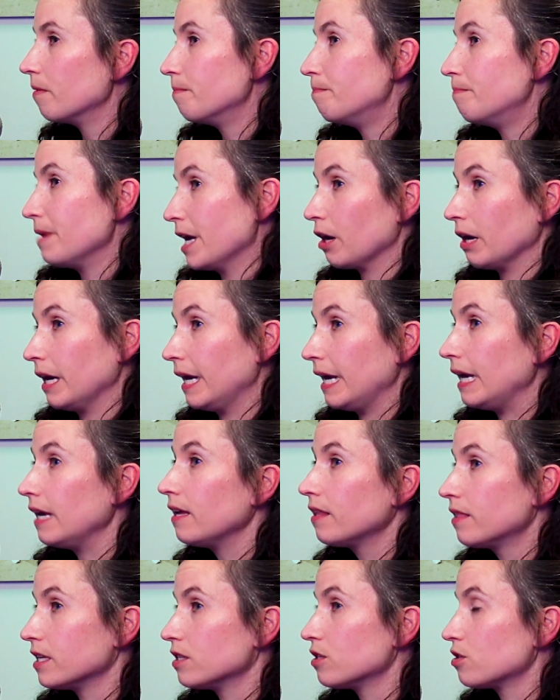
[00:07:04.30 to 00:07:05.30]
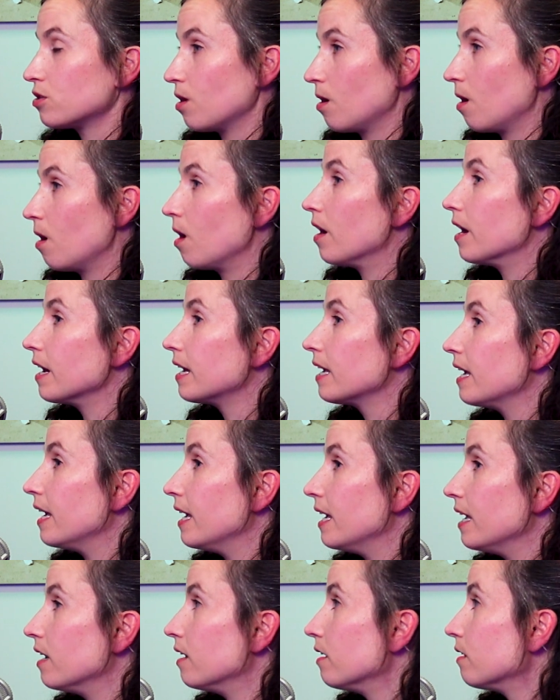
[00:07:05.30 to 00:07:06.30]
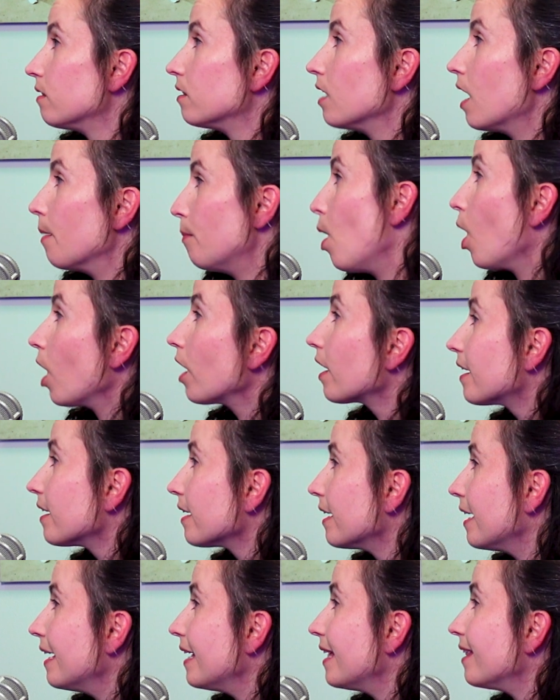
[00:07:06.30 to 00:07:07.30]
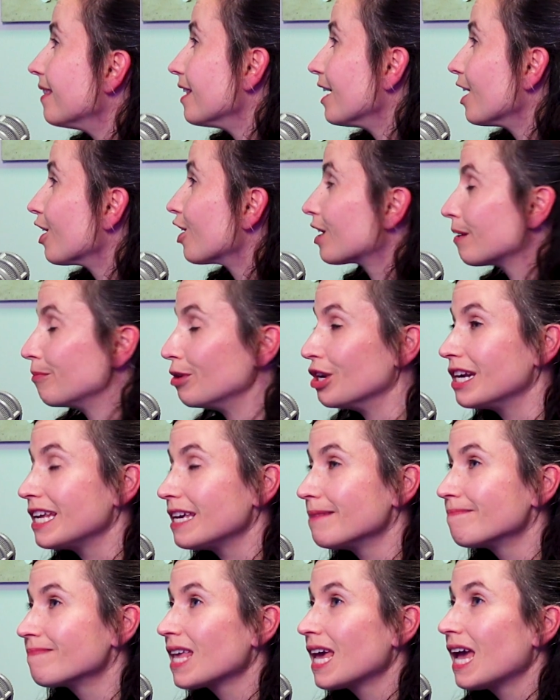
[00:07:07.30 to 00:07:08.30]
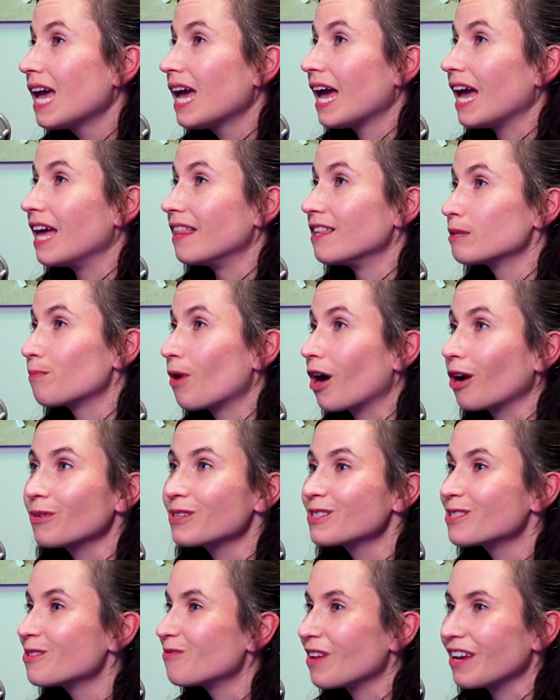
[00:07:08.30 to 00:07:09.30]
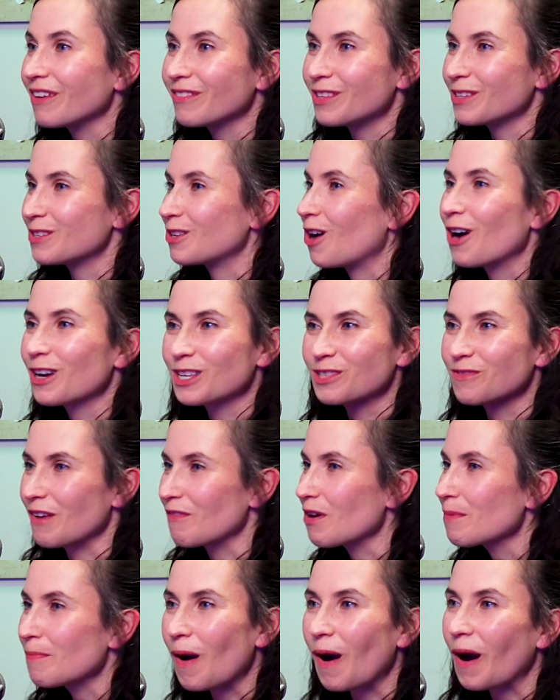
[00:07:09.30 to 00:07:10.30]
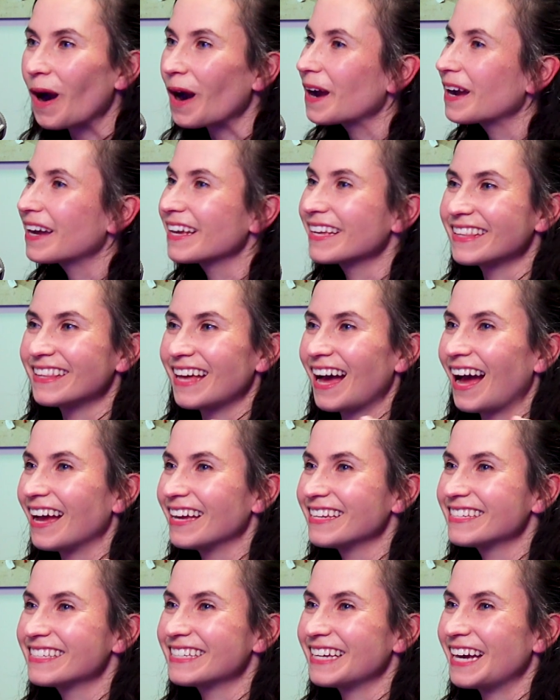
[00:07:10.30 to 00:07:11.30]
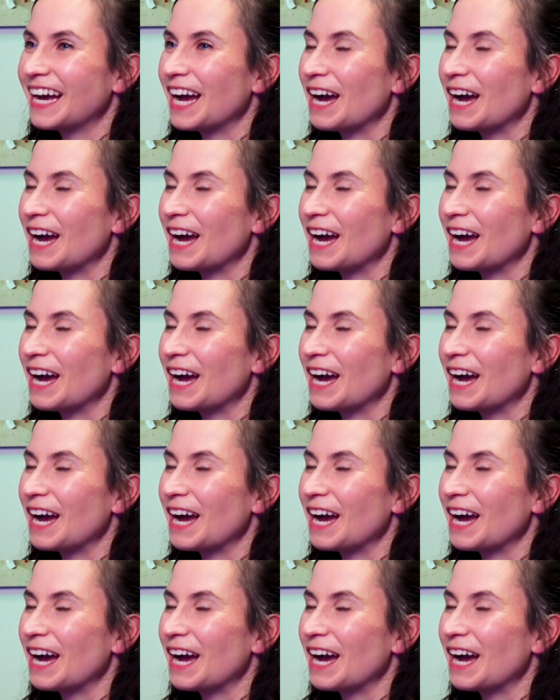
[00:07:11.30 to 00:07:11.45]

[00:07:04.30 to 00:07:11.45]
bury this dog in a park in their community. And this park was the dog's favorite park that